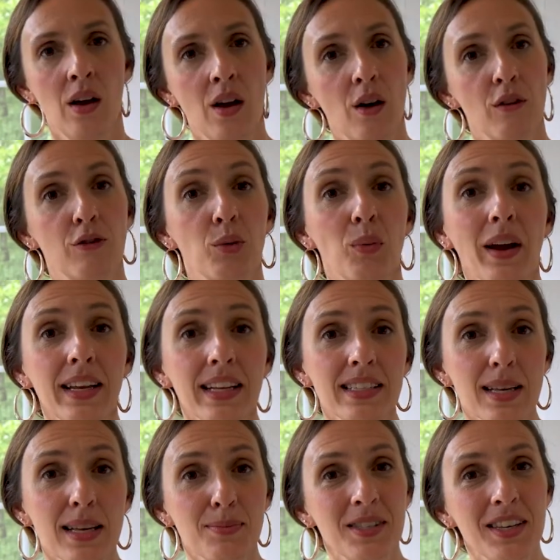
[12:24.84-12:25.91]
For writing
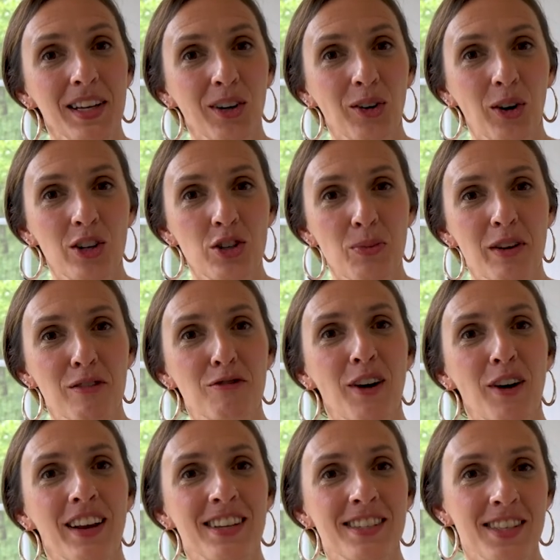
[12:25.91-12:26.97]
tips and encouragement,
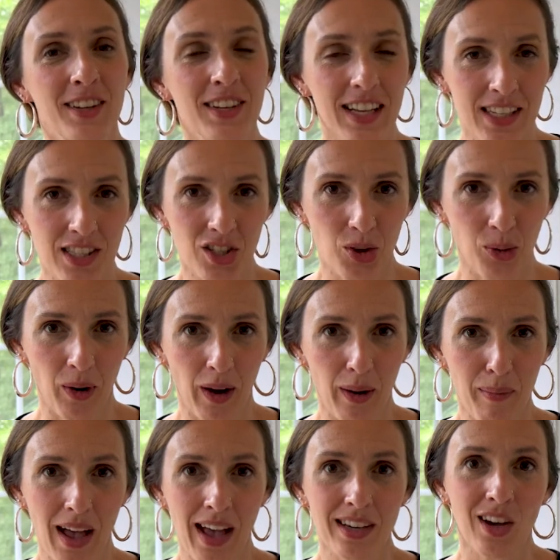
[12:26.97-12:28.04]
find us on Instagram
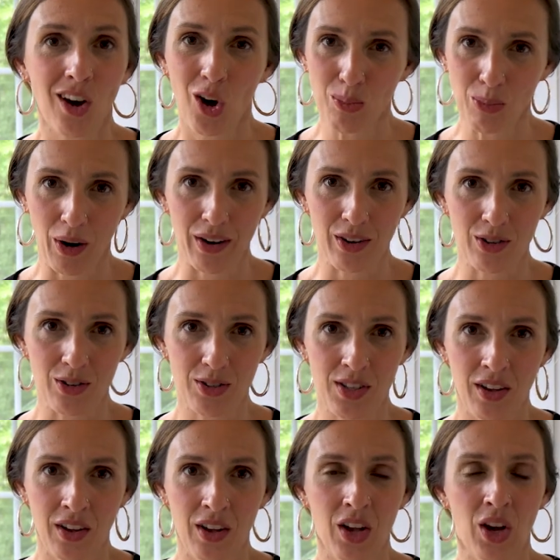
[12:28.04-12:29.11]
at Hope Writers
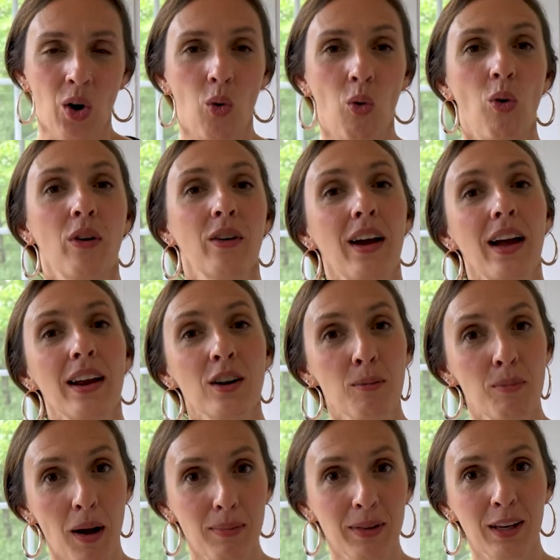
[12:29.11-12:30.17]
or at our
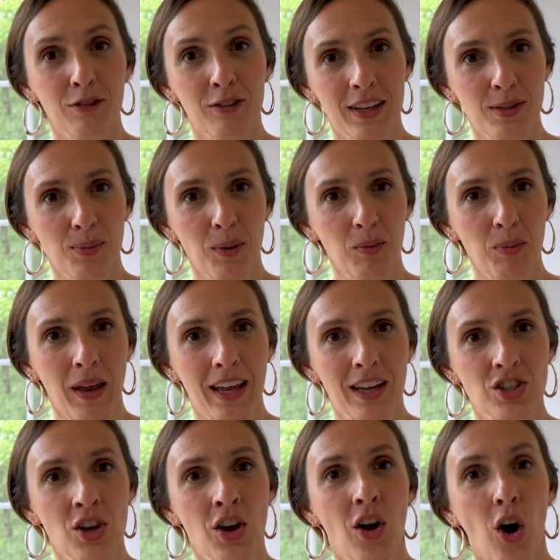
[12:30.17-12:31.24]
public Facebook
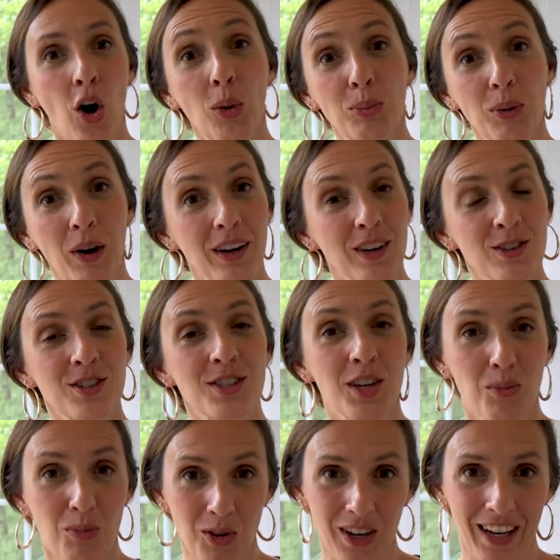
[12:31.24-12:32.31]
page, Hope Writers
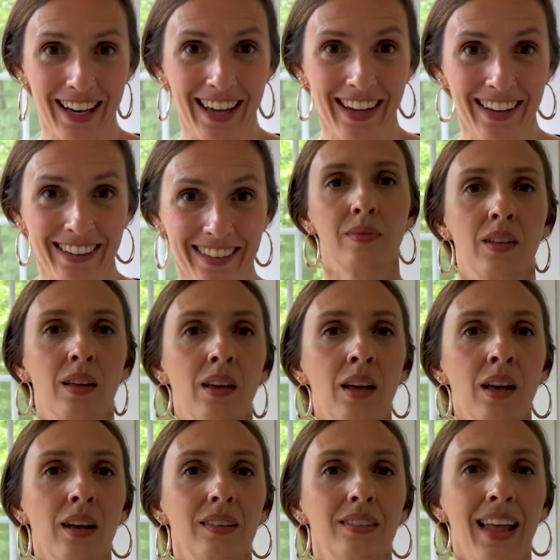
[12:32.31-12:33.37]
Community.
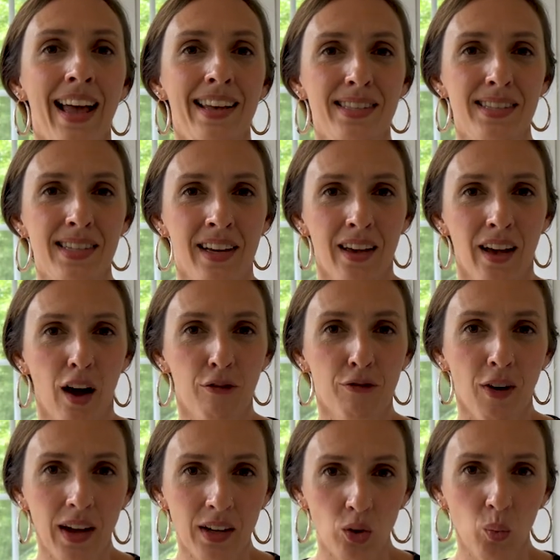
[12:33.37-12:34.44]
Last, a
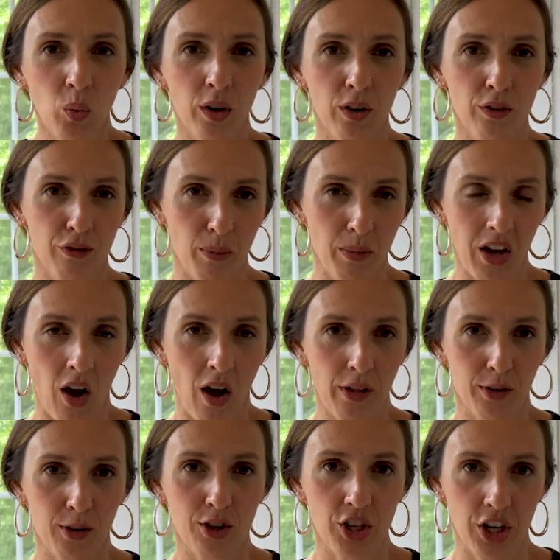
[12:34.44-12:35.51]
final word from the
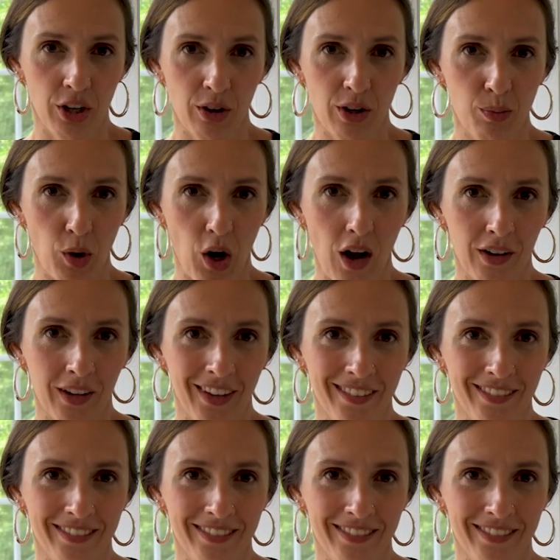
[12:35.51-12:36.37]
author Jared Brock.